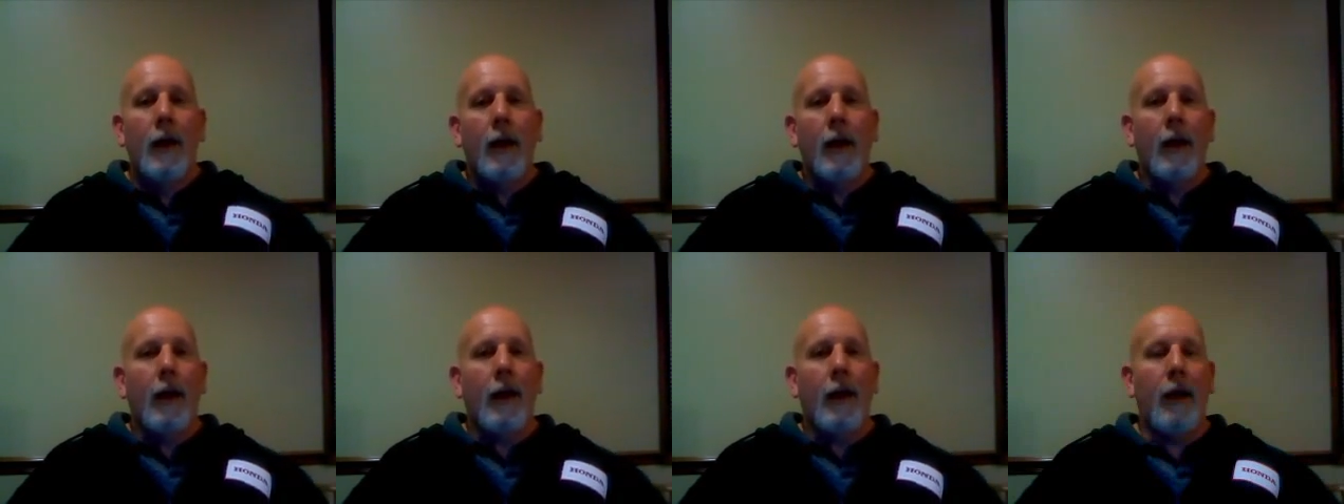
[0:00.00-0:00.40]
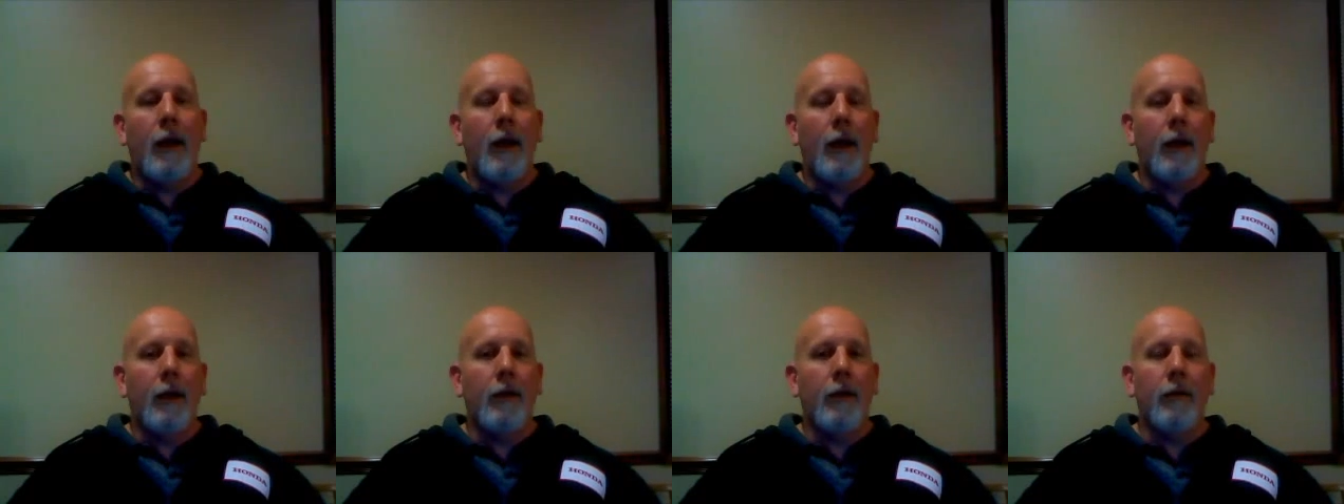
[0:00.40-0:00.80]

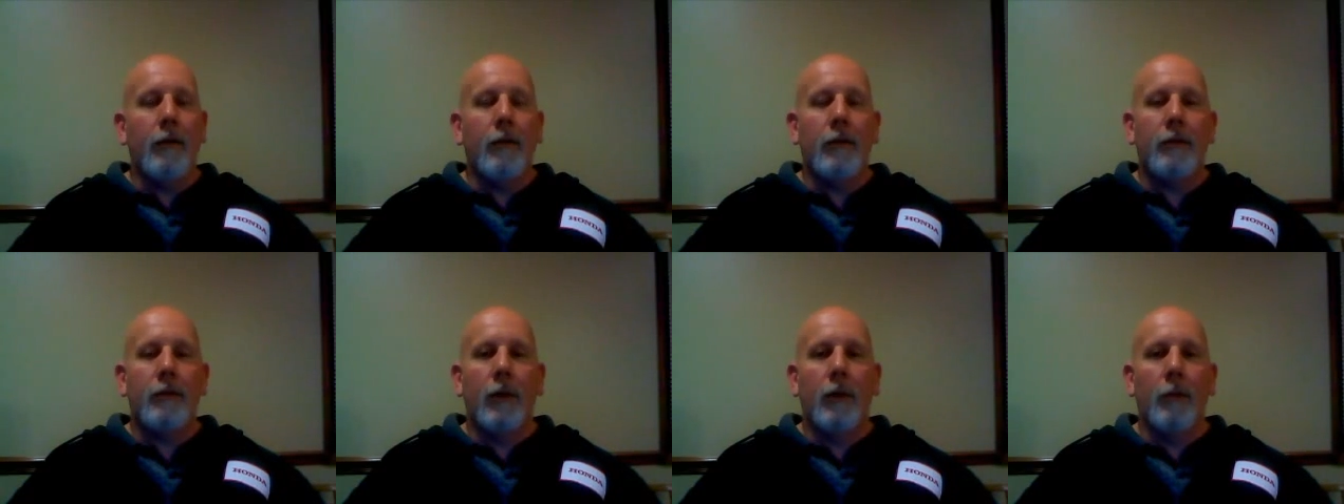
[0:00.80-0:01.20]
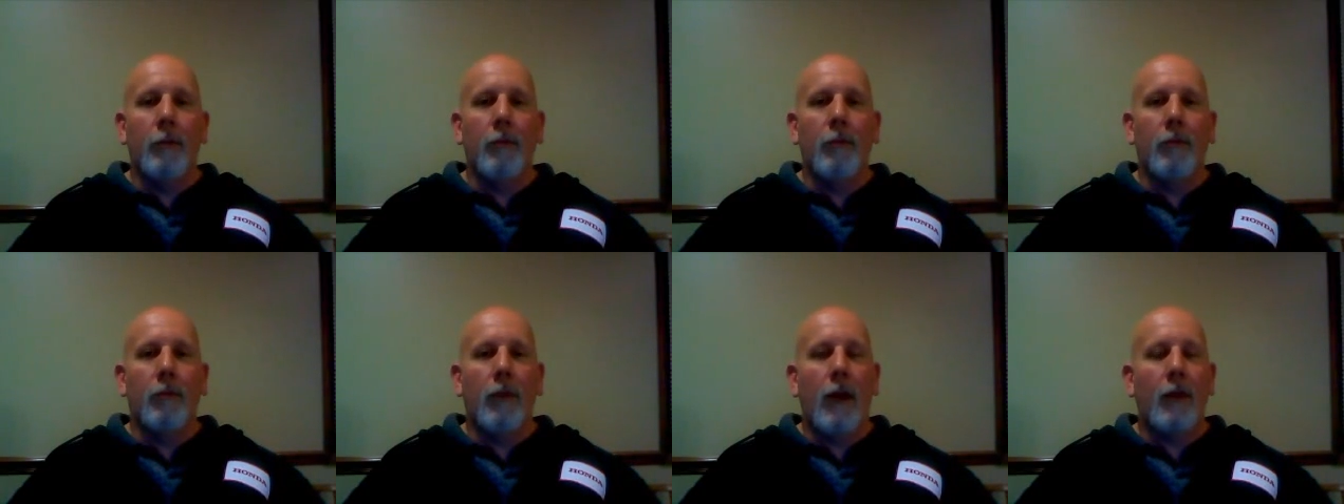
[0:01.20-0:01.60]
in
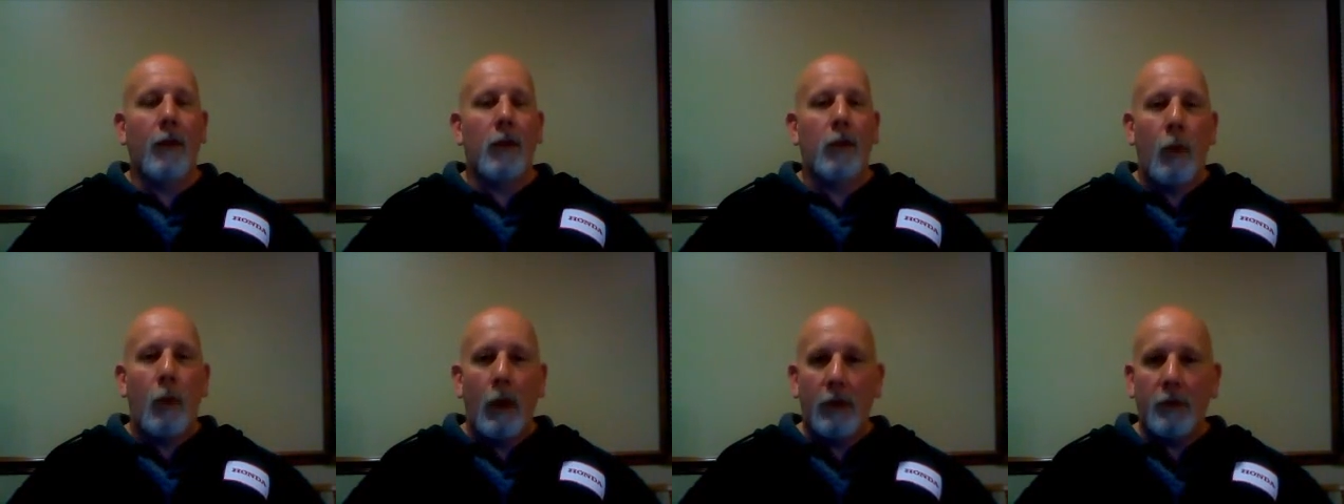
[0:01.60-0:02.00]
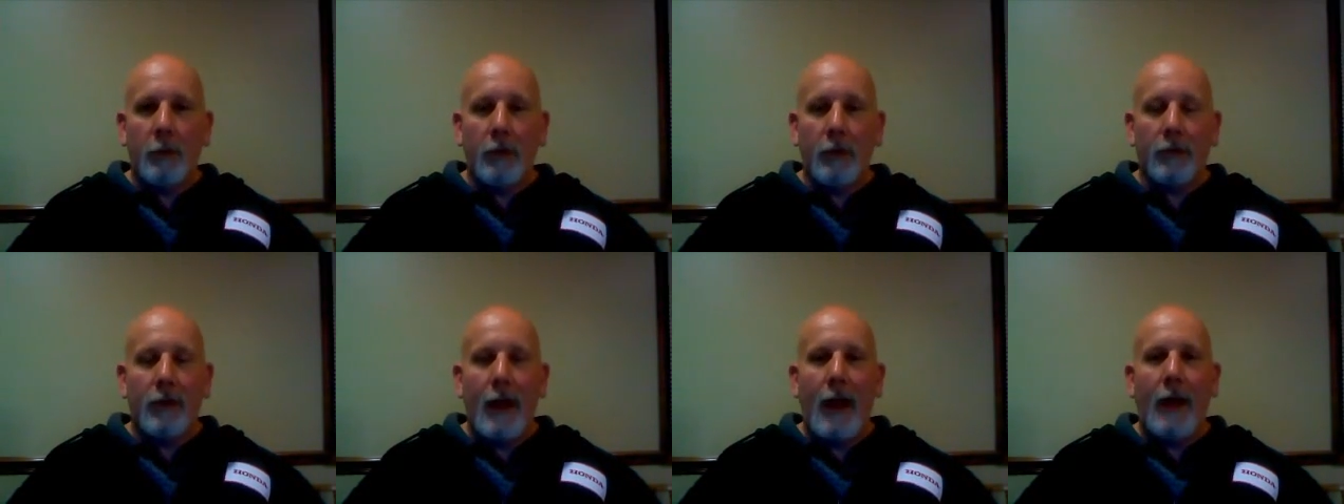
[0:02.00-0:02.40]
some rather
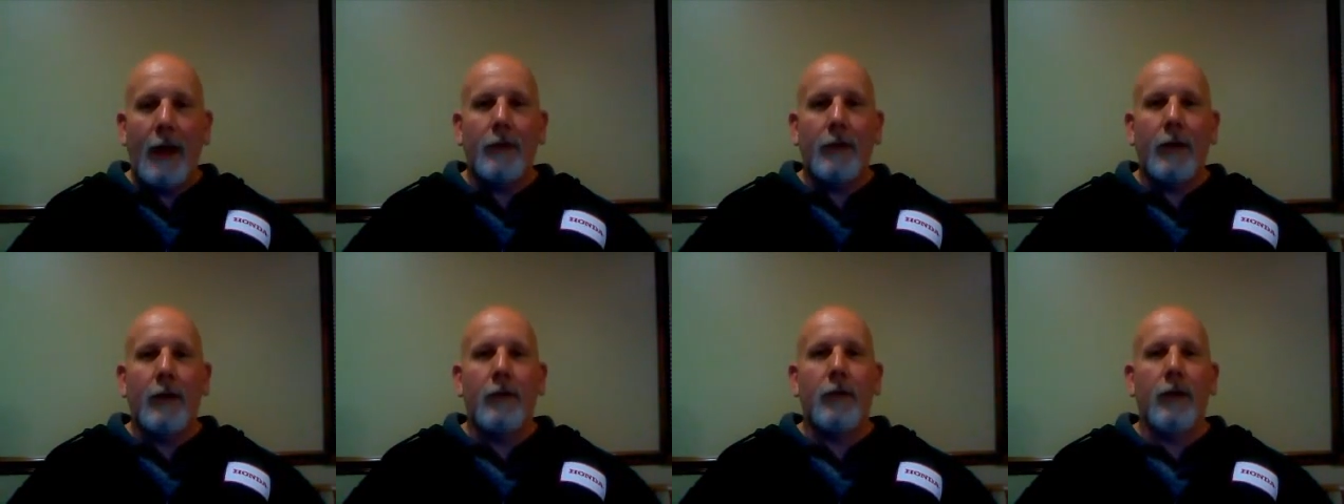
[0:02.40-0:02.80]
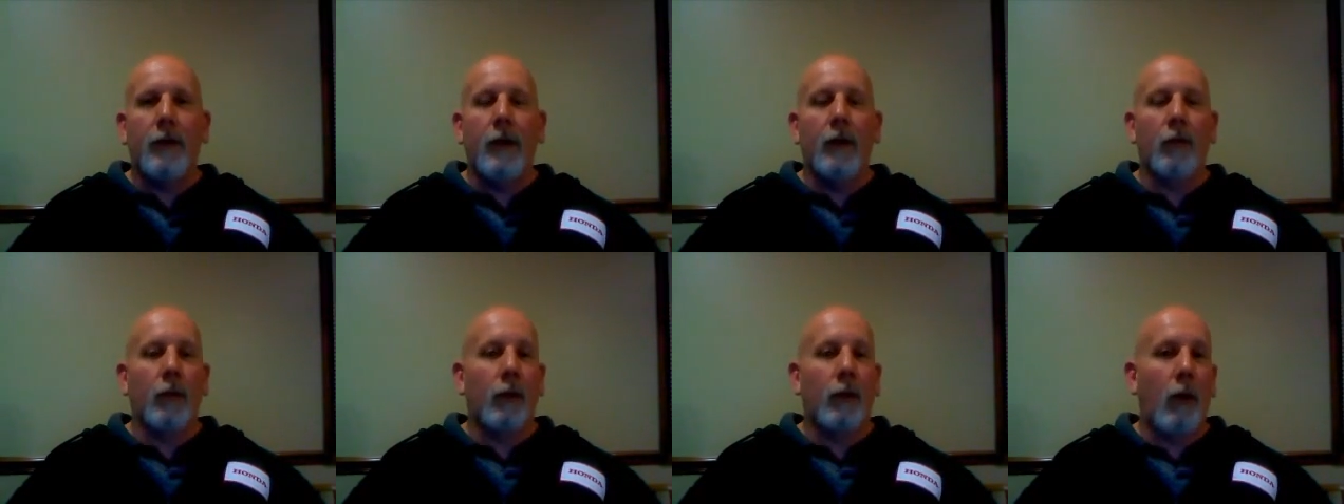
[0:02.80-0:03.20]
questionable tactics
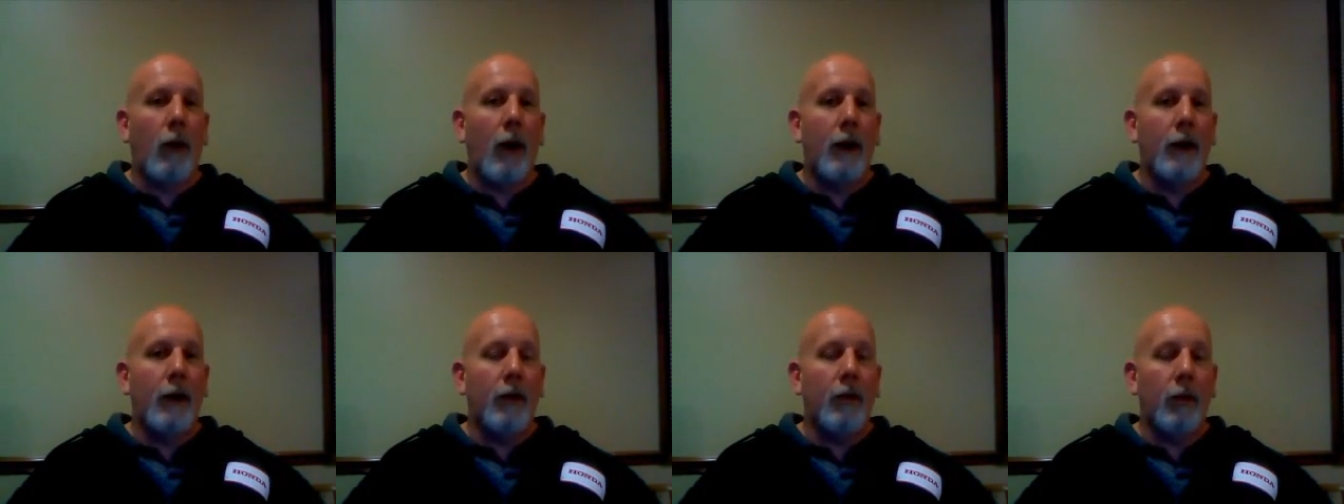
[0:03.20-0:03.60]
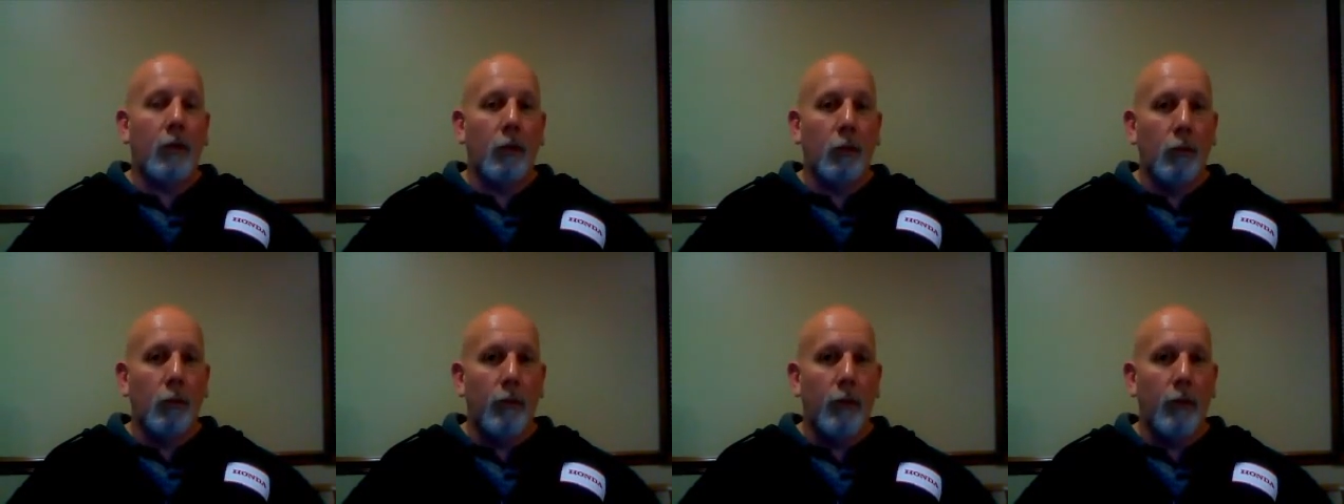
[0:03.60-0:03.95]
in rewriting their